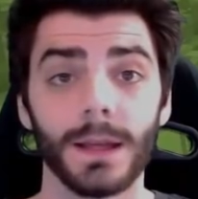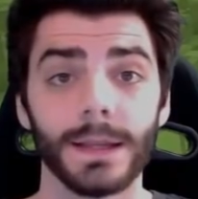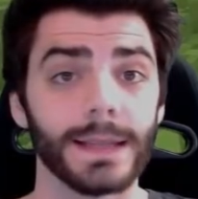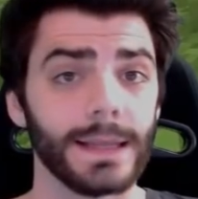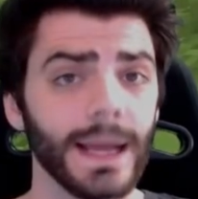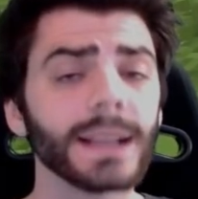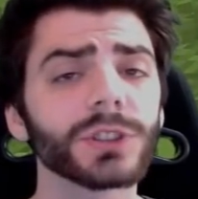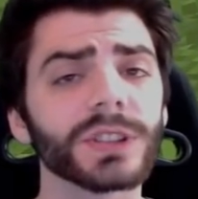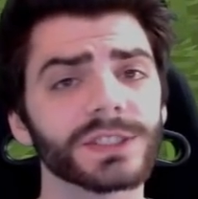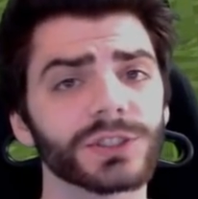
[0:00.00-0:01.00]
The next
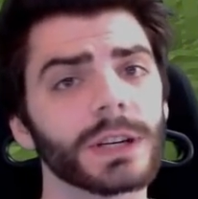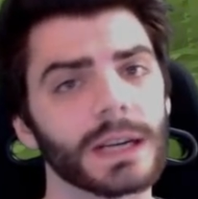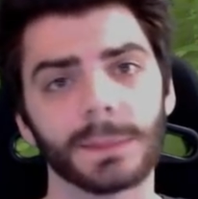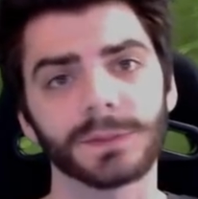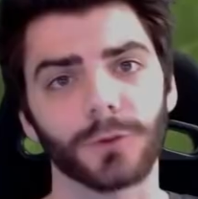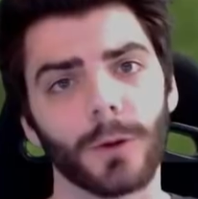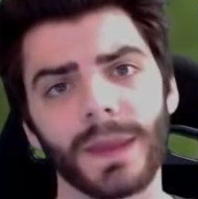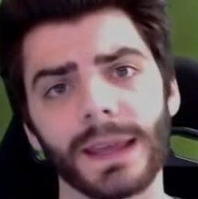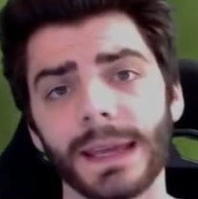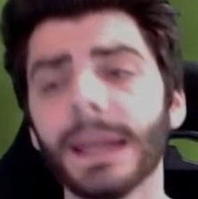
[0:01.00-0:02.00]
suggestion comes from
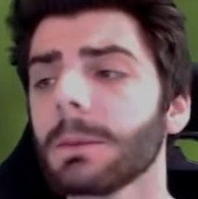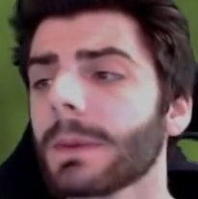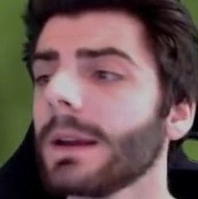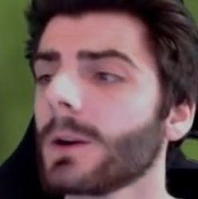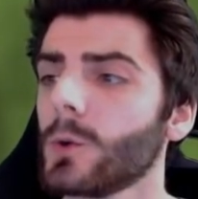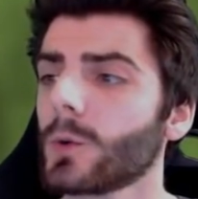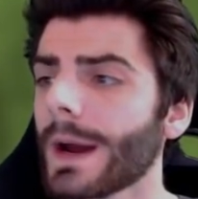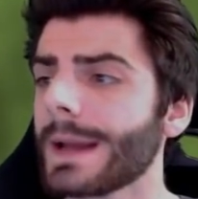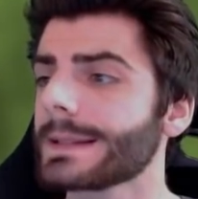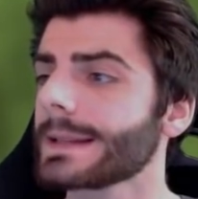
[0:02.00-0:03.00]
the guinea pig, who
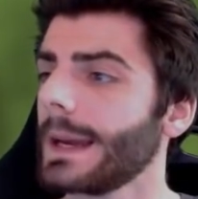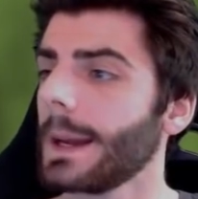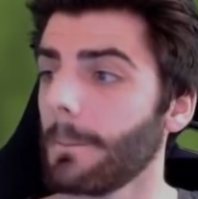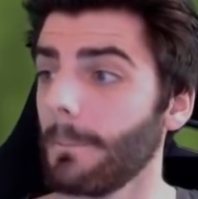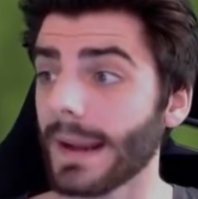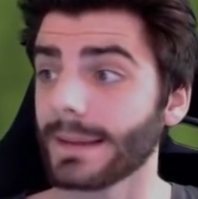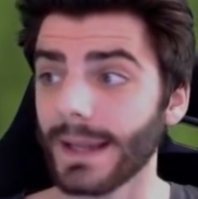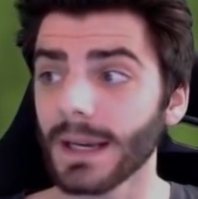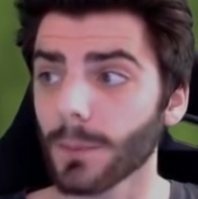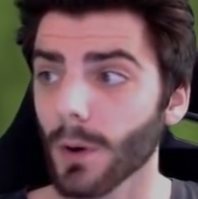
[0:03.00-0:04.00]
writes, "Make
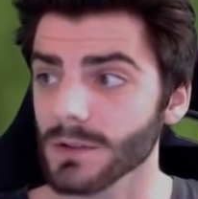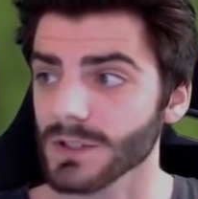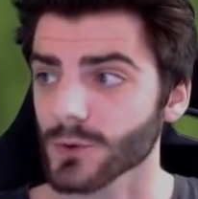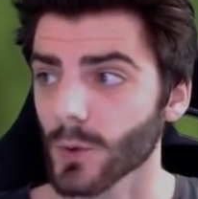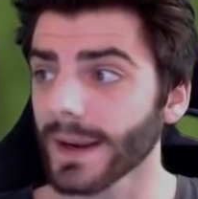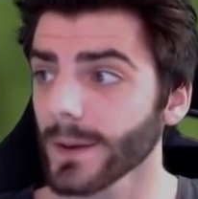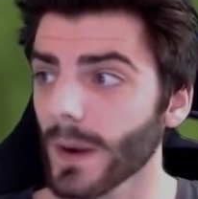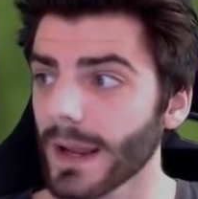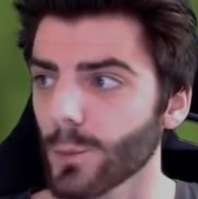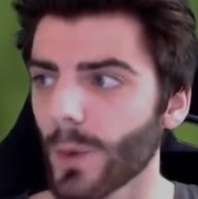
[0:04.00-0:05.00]
nether portals run
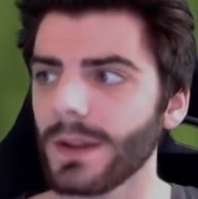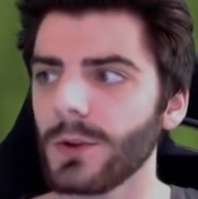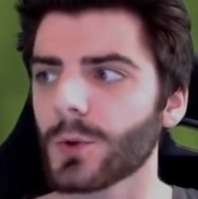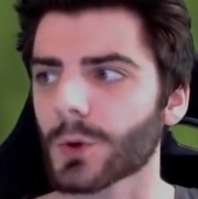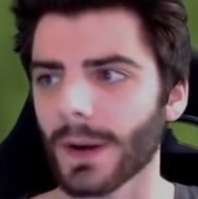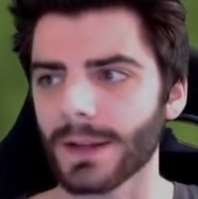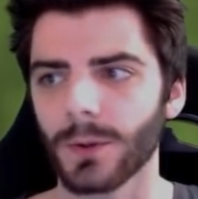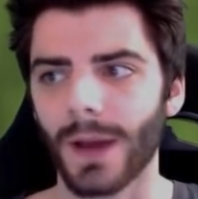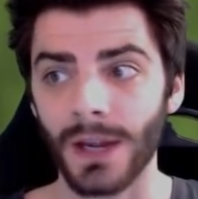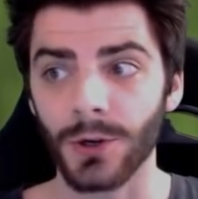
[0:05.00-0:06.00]
away when you try
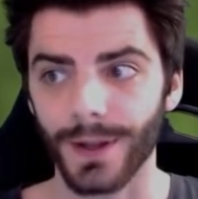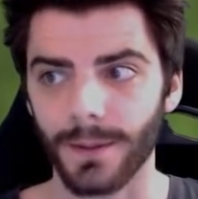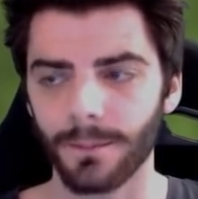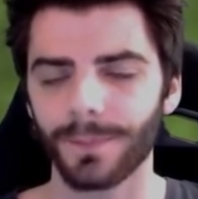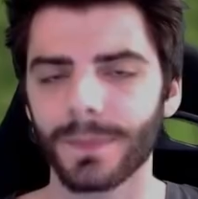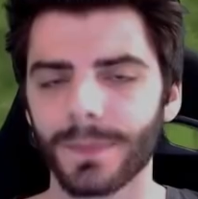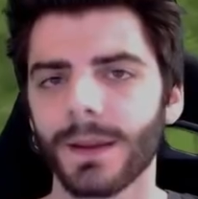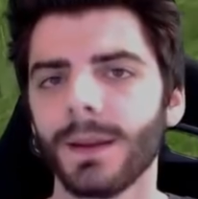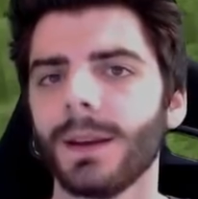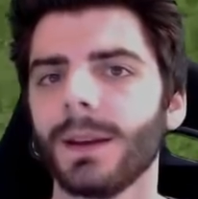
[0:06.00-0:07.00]
to enter them."
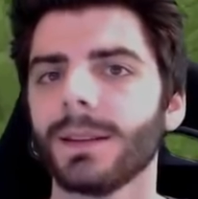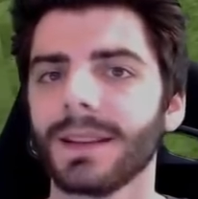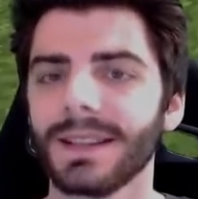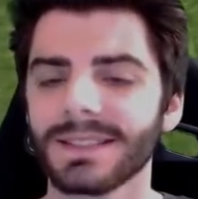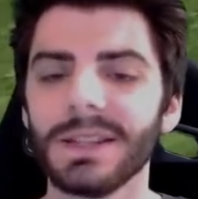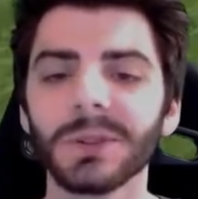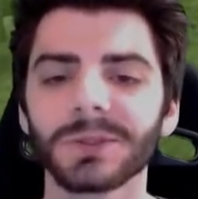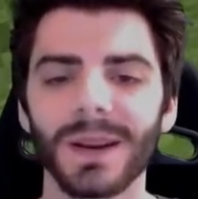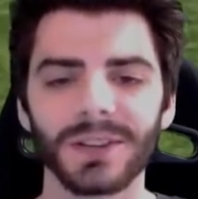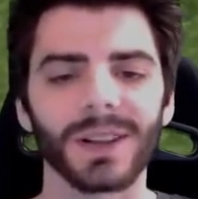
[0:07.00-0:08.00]
This new
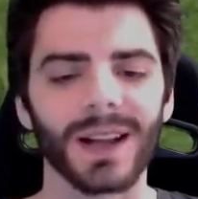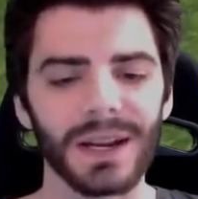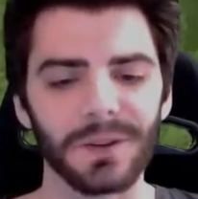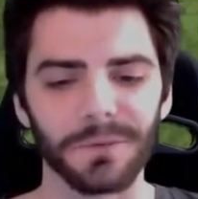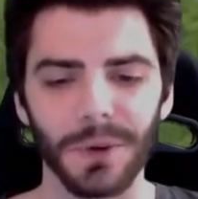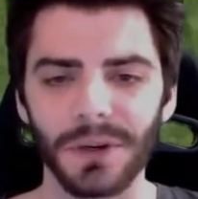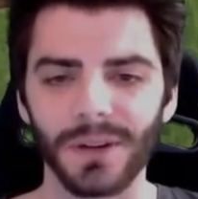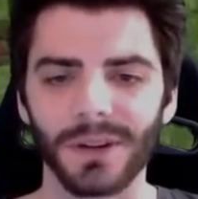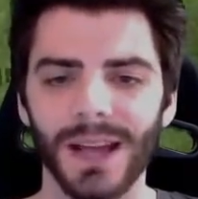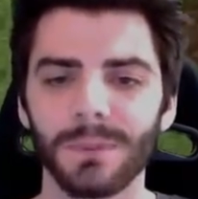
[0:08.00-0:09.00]
special kind of
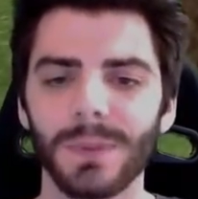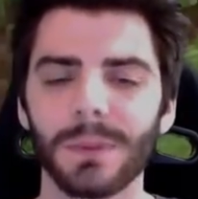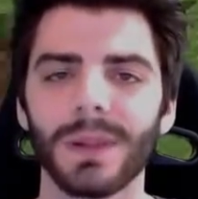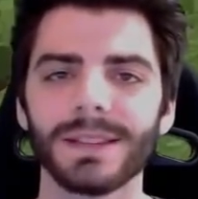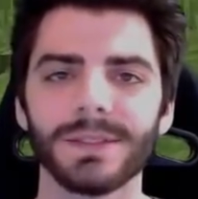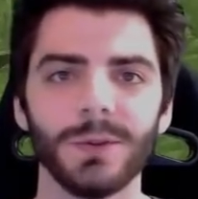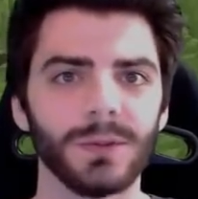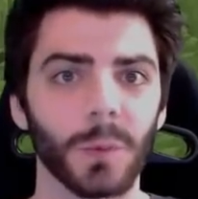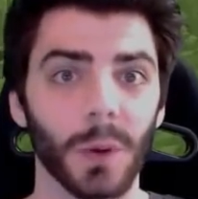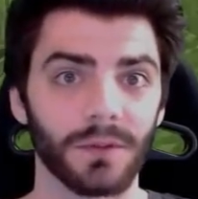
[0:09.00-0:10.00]
portal can be placed
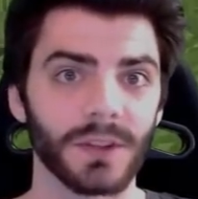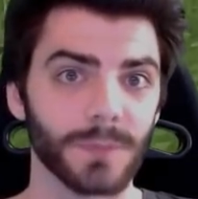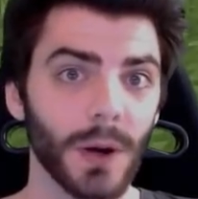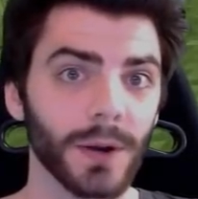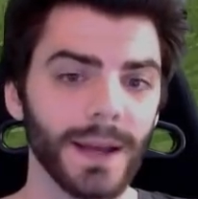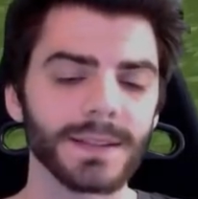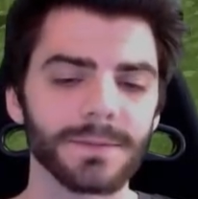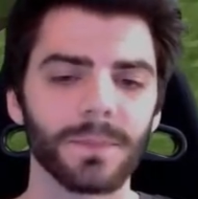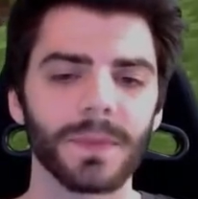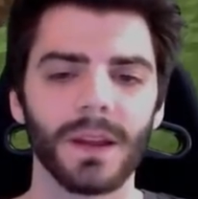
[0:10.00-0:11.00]
using one of the spawn eggs.
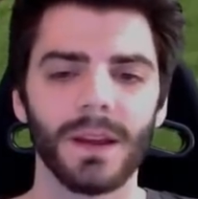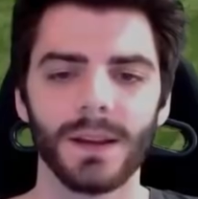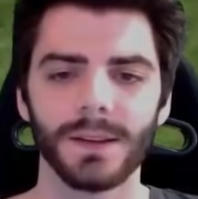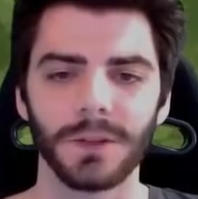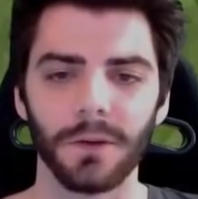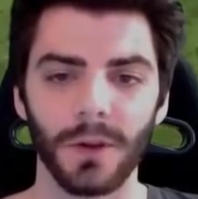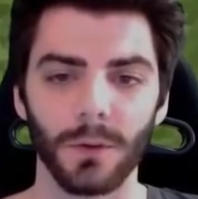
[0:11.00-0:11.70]
So if you